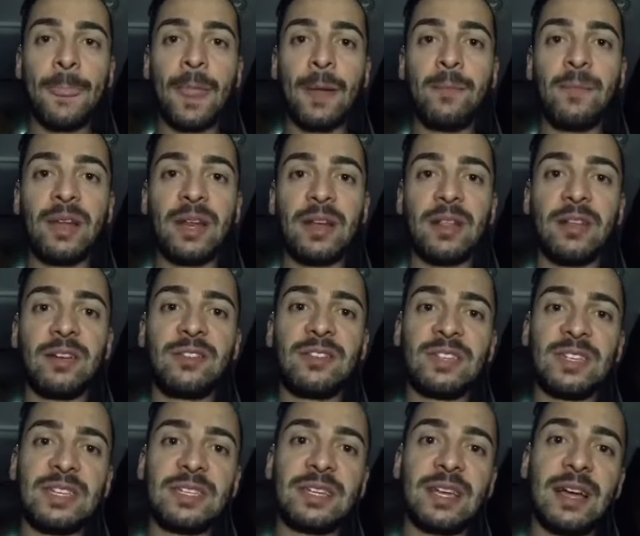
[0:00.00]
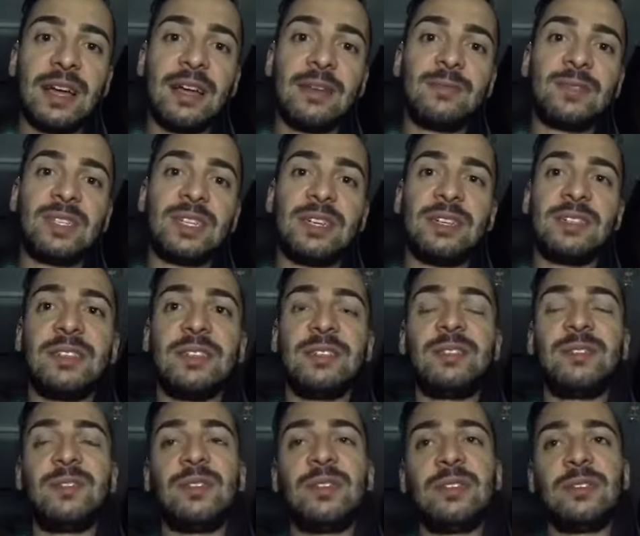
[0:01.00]
But a lot of the times there
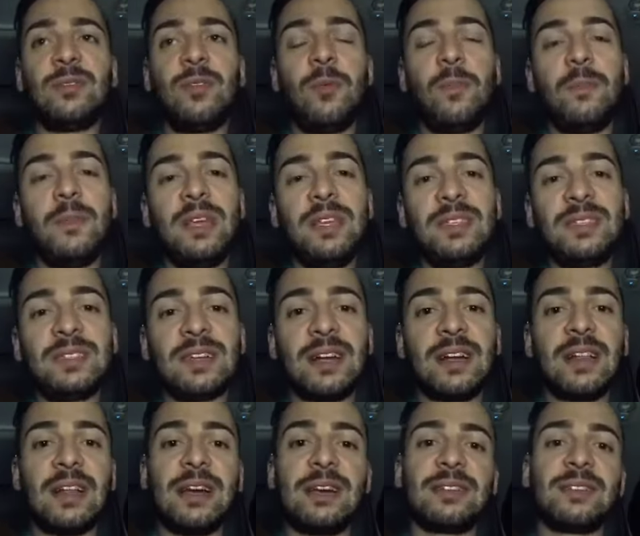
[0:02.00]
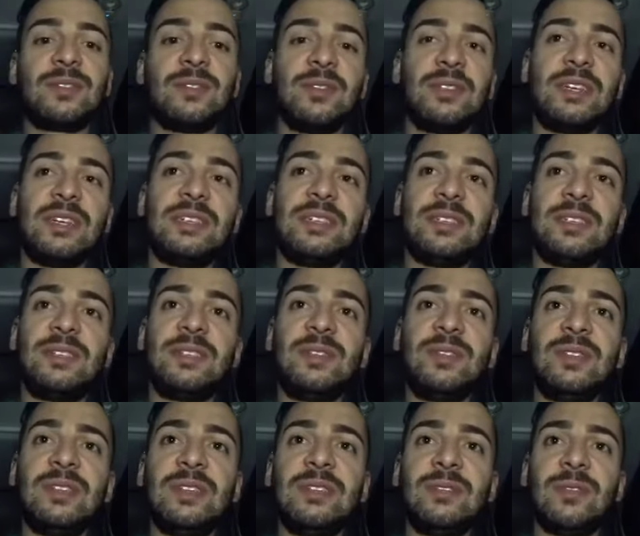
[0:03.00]
student who missed a class, or there is a
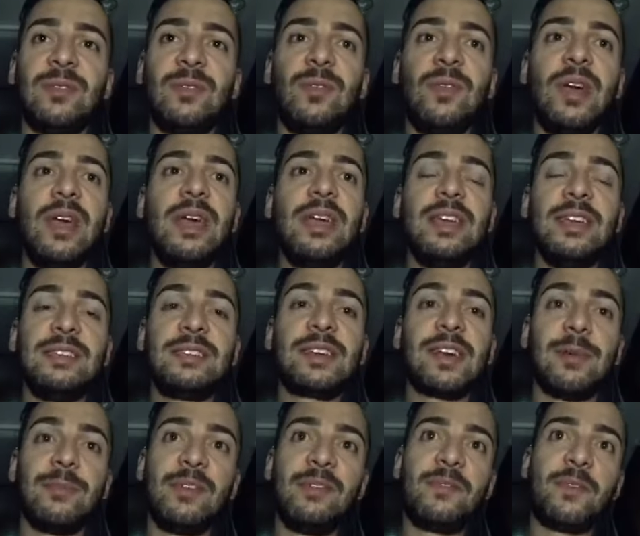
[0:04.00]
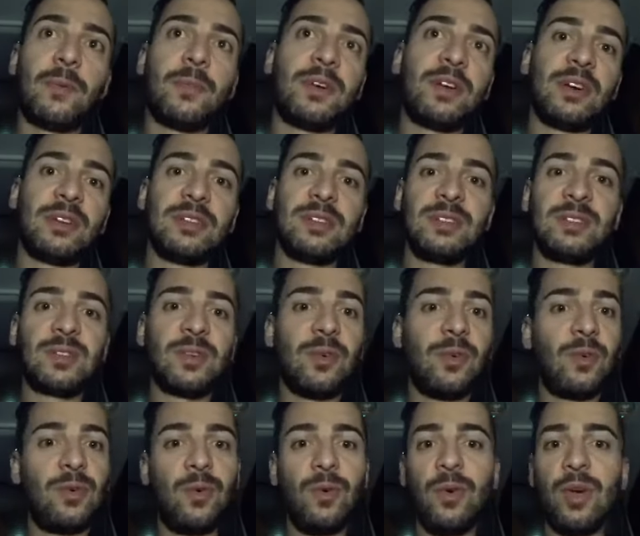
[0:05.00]
student who is coming from another
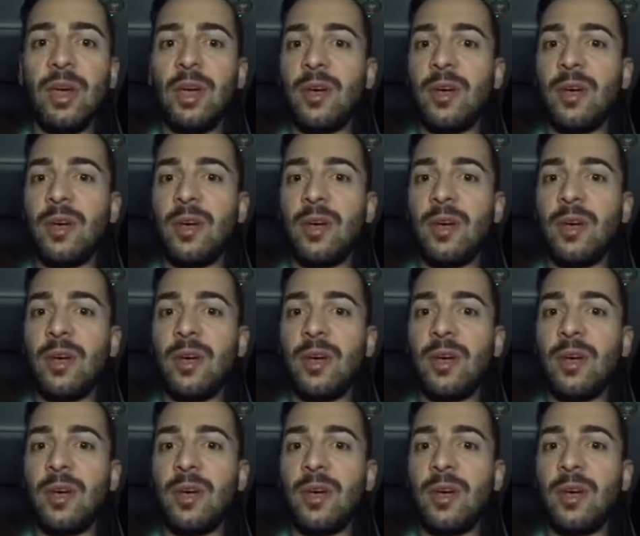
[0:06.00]
school,